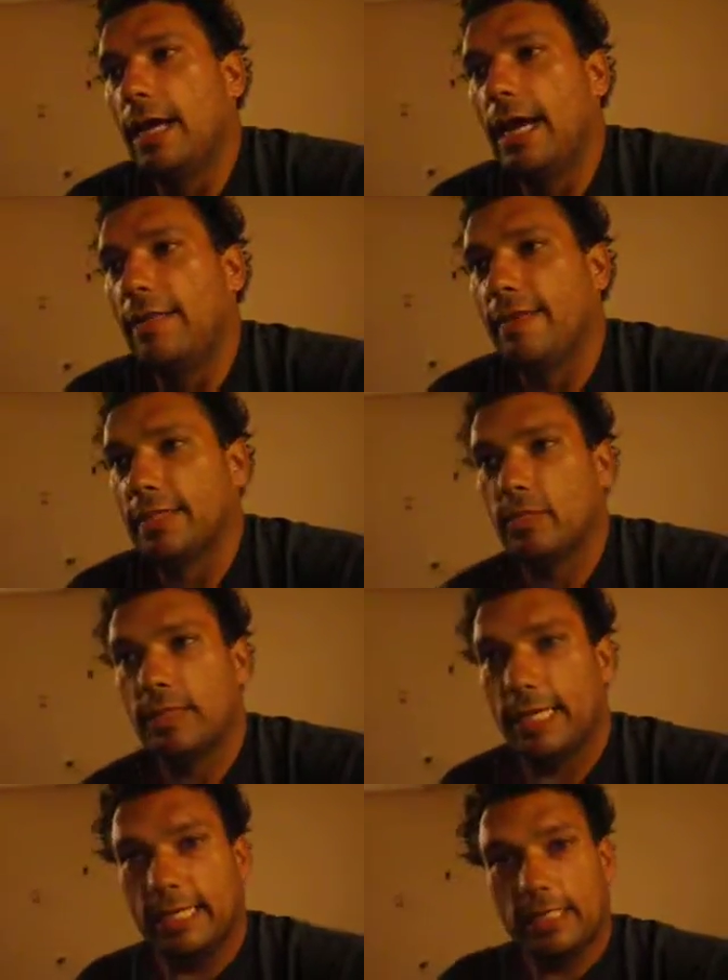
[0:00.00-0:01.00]
And that's when
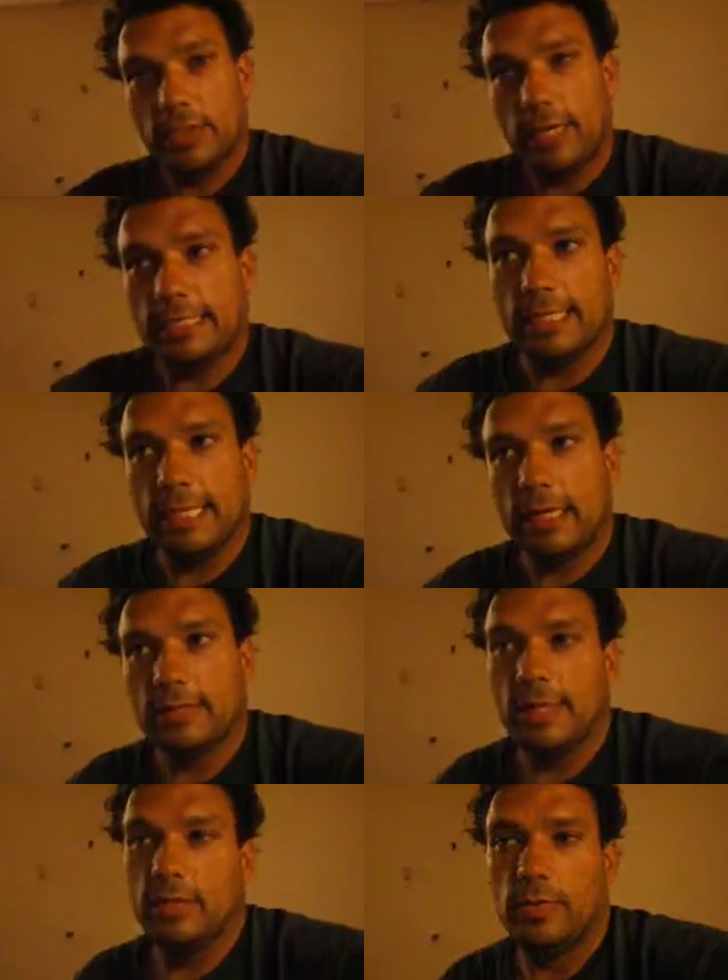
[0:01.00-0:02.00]
lightning strikes again
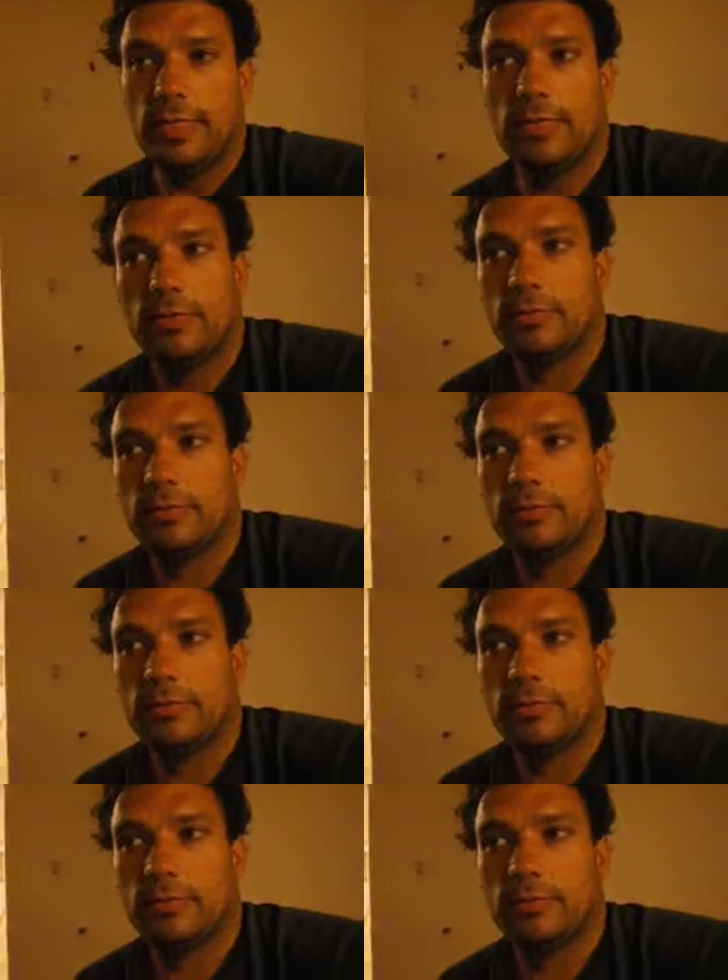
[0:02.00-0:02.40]
outside the window,